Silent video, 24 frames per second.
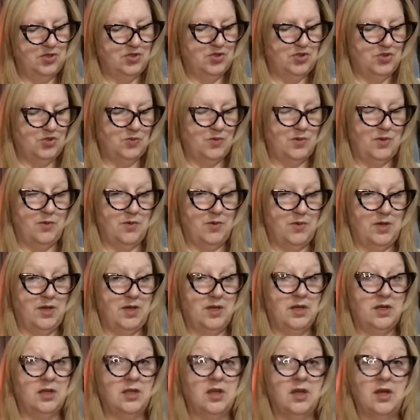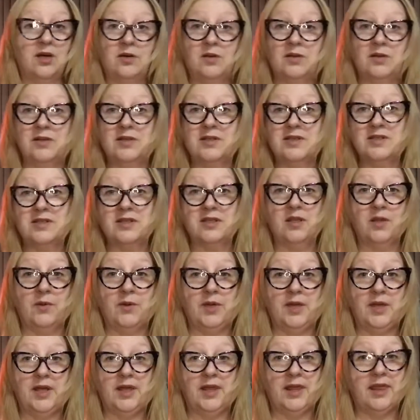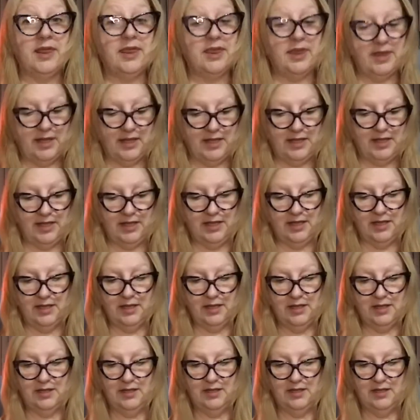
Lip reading: Do I want to glow? Is glowing a thing?